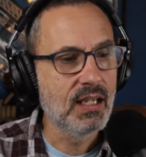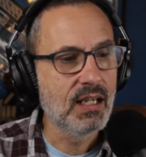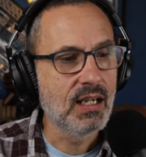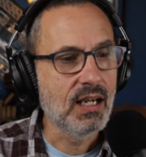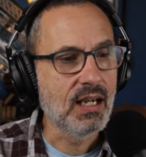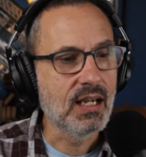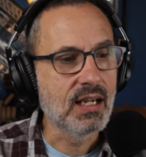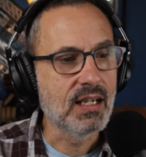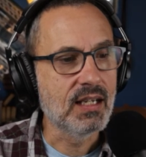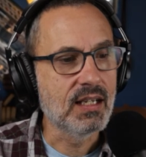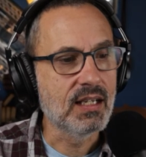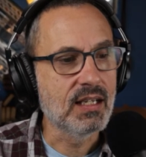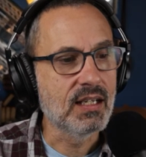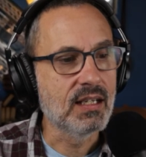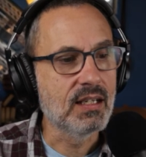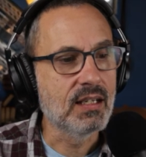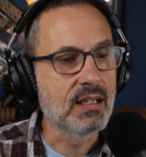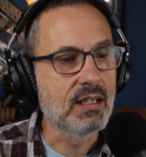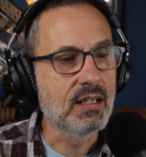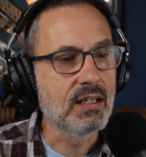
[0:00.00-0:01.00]

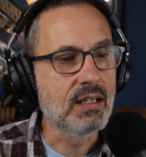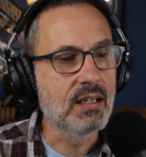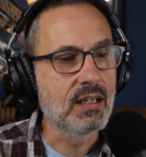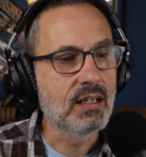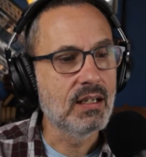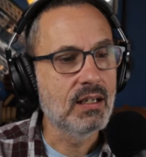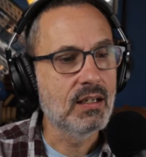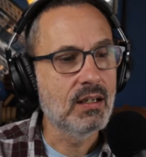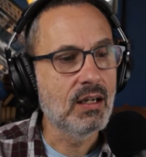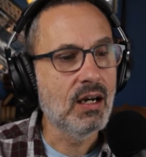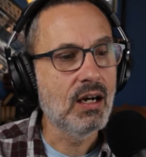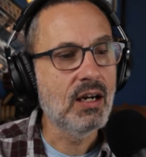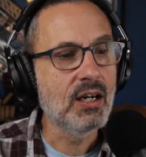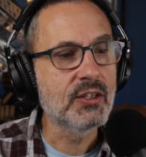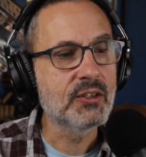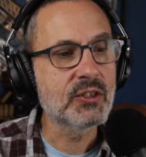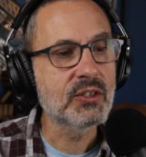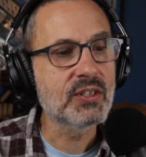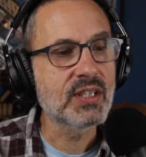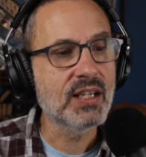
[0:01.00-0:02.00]

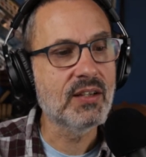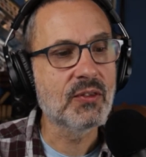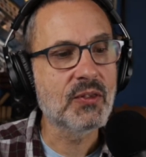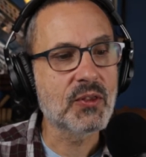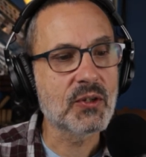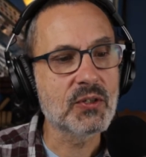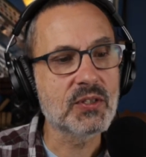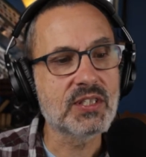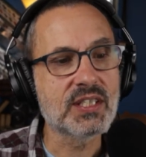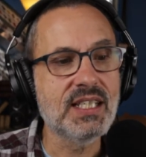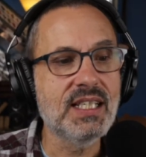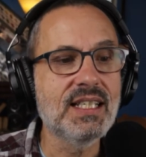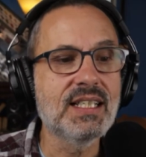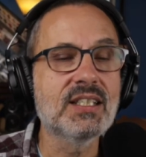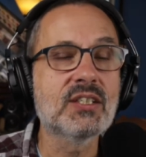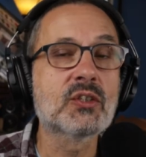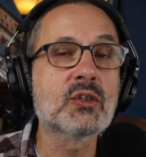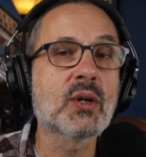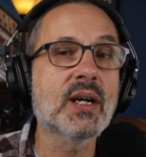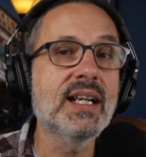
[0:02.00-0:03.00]
113
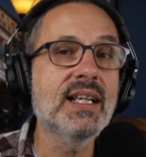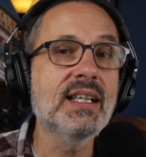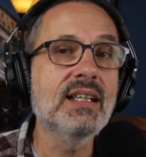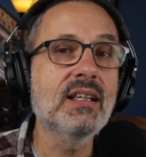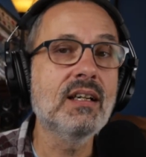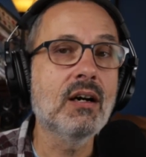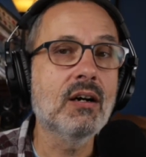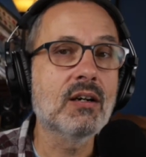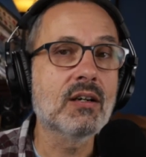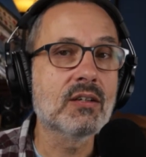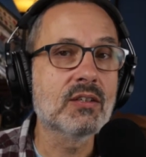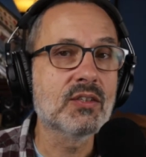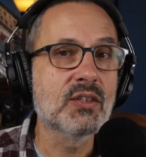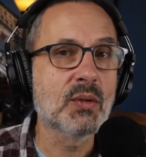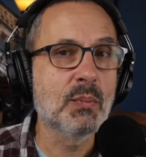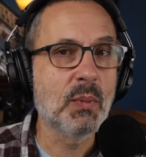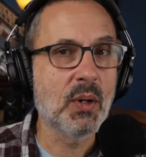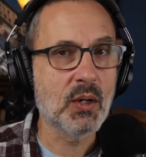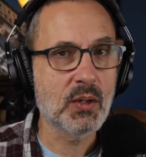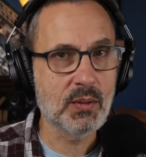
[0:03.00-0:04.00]
trading cards
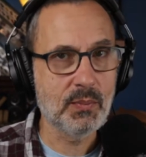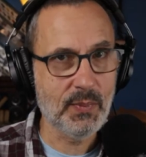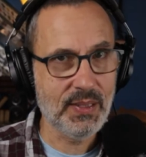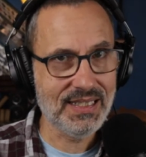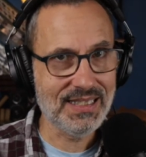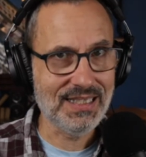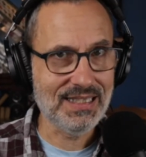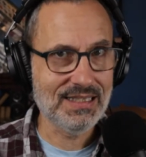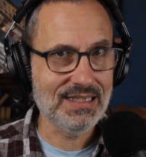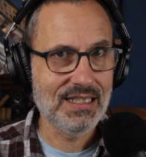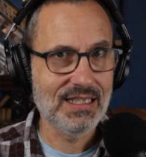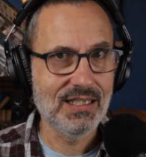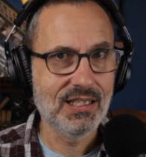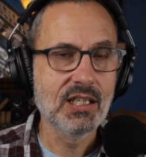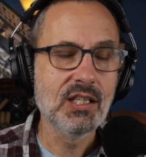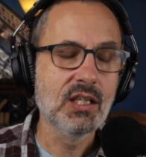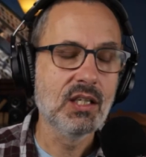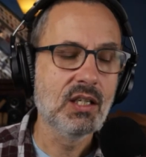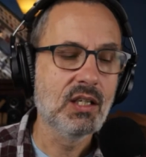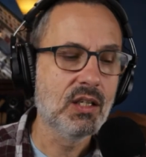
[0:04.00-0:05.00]
per minute
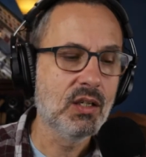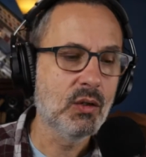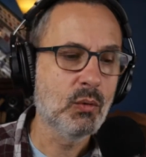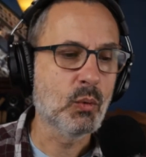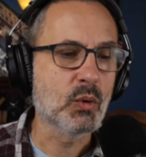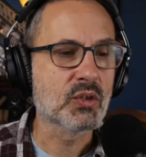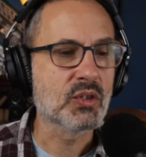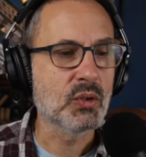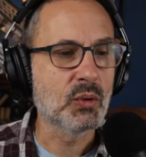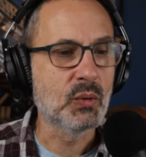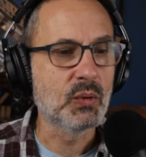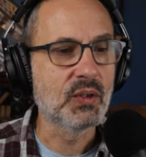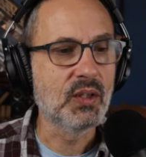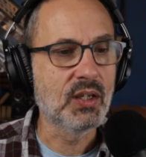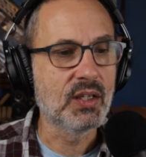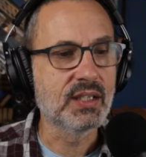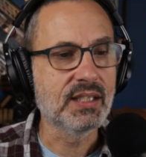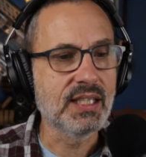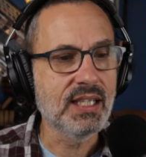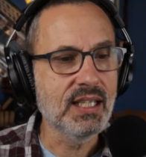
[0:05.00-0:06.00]
were sold
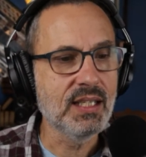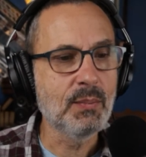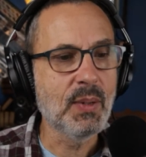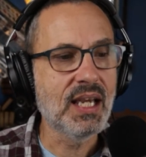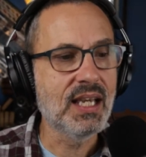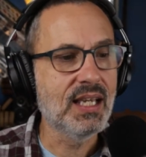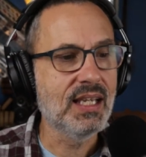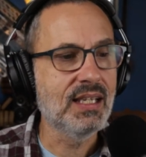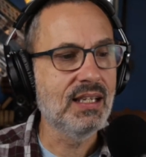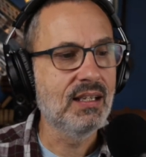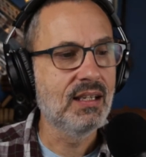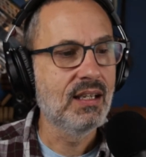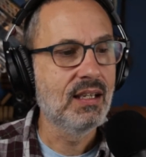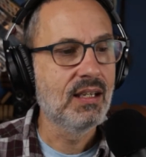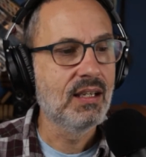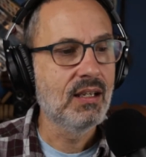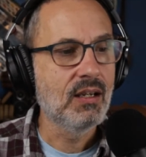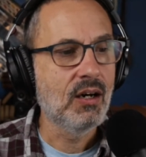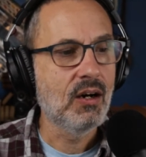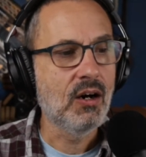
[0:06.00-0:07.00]
on eBay
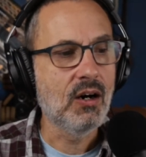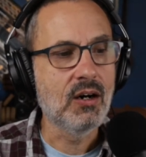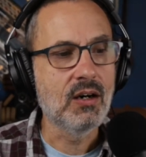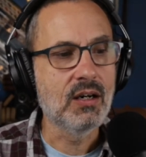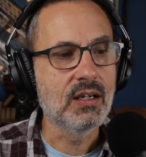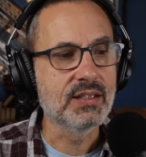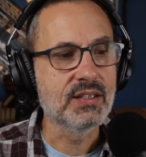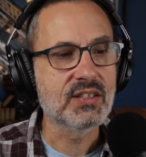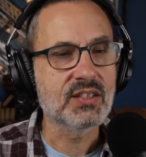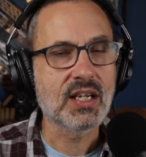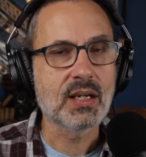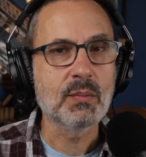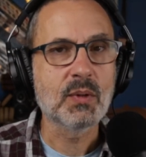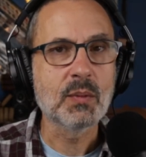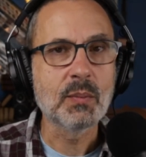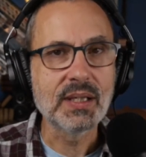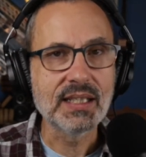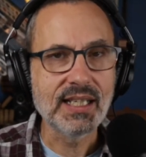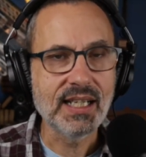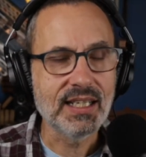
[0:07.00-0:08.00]
on Cyber
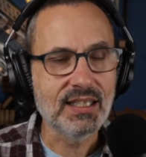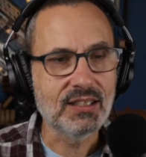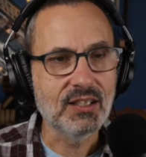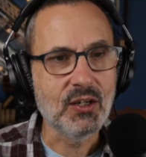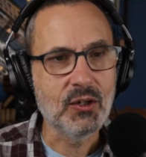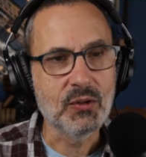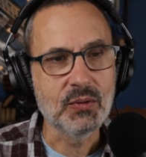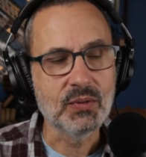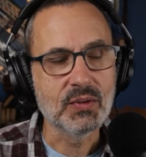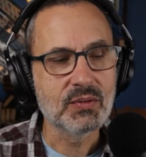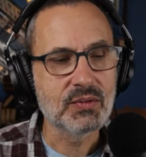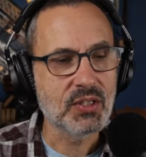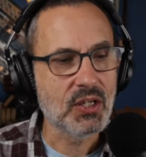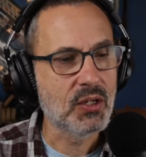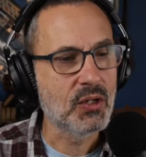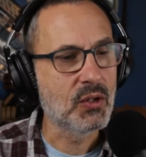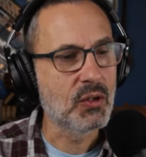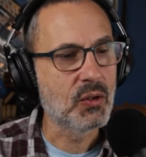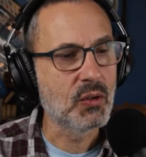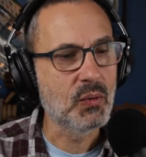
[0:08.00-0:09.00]
Monday alone.
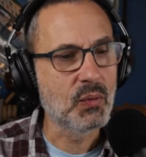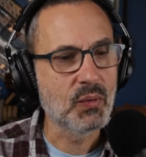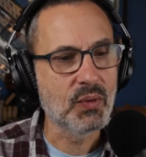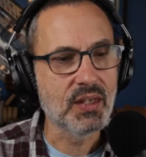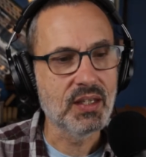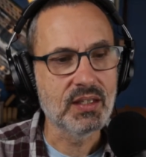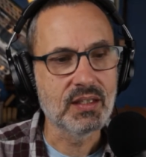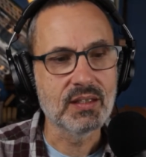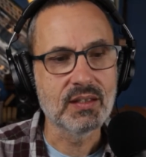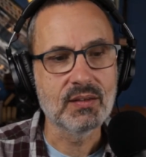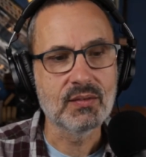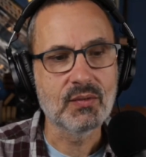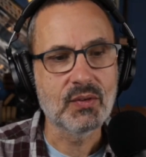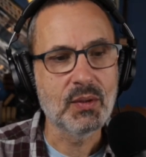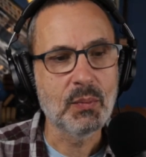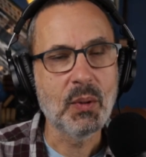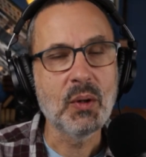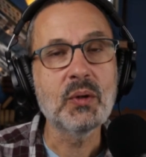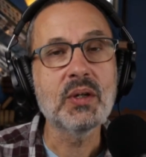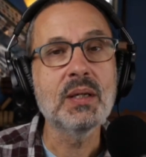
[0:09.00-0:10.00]
So the
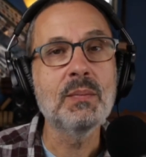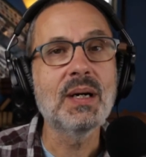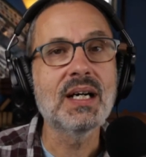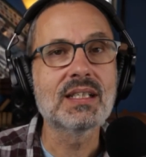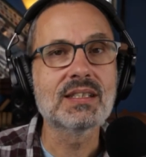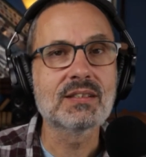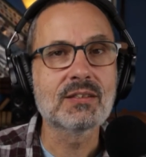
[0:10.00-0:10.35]
Pokemon